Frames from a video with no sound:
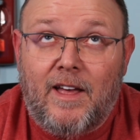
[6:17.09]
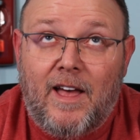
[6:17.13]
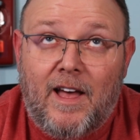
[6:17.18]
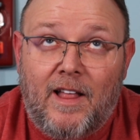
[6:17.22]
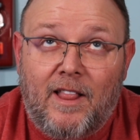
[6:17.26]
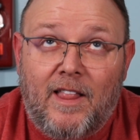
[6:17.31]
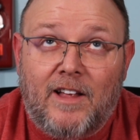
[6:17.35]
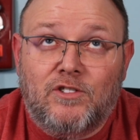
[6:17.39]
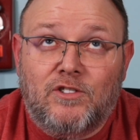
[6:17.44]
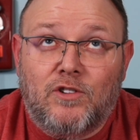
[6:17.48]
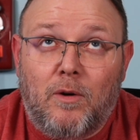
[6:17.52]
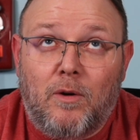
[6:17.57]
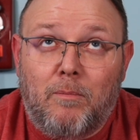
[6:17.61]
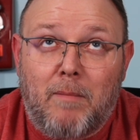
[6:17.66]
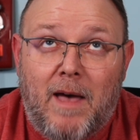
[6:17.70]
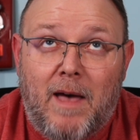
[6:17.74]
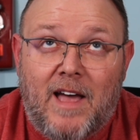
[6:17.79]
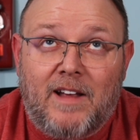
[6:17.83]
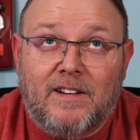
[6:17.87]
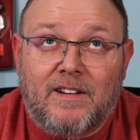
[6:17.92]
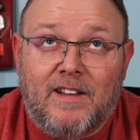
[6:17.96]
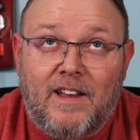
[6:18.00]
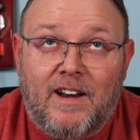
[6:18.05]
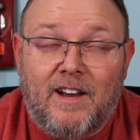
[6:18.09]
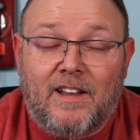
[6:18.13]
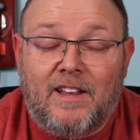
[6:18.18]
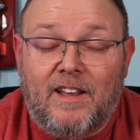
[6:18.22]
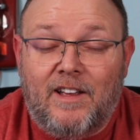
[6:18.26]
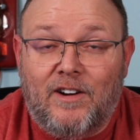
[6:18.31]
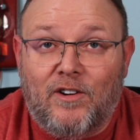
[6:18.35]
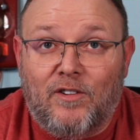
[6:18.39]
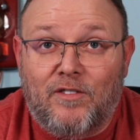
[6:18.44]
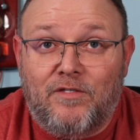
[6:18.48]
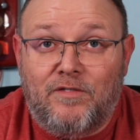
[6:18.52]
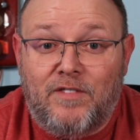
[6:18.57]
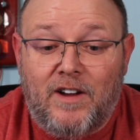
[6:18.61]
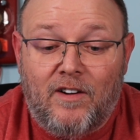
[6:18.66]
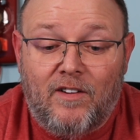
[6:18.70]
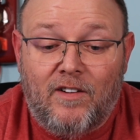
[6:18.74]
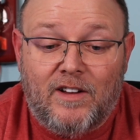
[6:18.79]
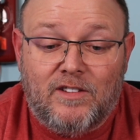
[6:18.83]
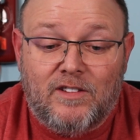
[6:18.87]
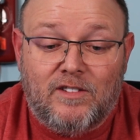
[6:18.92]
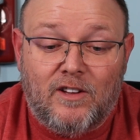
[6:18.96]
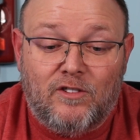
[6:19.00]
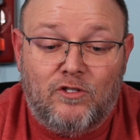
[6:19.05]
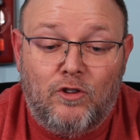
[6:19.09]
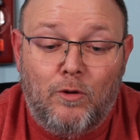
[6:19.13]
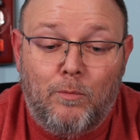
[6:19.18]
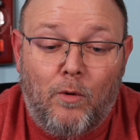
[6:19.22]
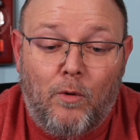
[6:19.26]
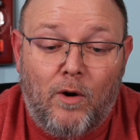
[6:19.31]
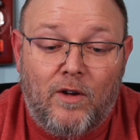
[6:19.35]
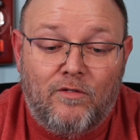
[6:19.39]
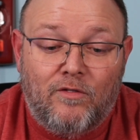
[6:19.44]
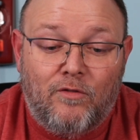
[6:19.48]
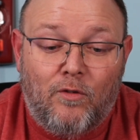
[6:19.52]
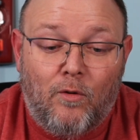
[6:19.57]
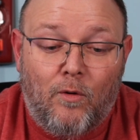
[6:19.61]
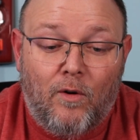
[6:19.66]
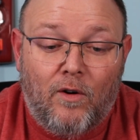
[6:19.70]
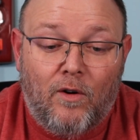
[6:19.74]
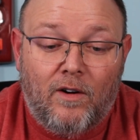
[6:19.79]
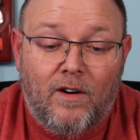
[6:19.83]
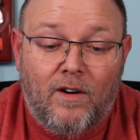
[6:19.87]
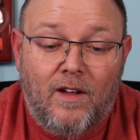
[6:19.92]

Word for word: electromagnetic interference at 2.4